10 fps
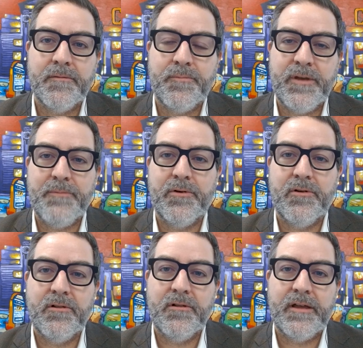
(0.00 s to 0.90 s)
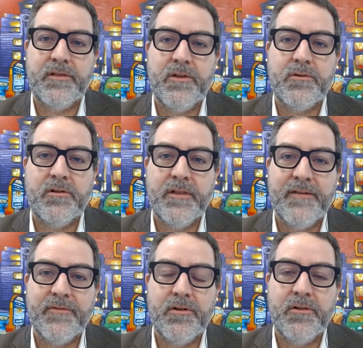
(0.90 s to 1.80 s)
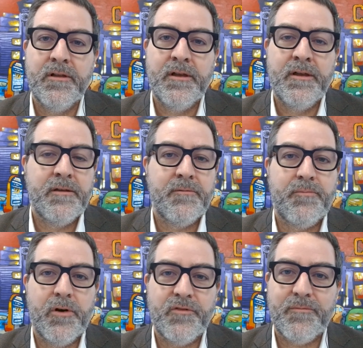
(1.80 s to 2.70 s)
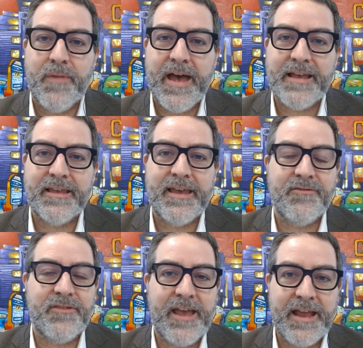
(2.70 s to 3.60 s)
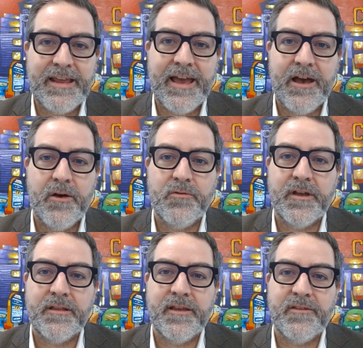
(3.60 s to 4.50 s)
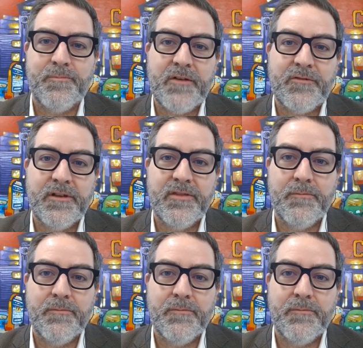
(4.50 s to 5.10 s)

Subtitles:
People at the local level pushing back against any housing, especially the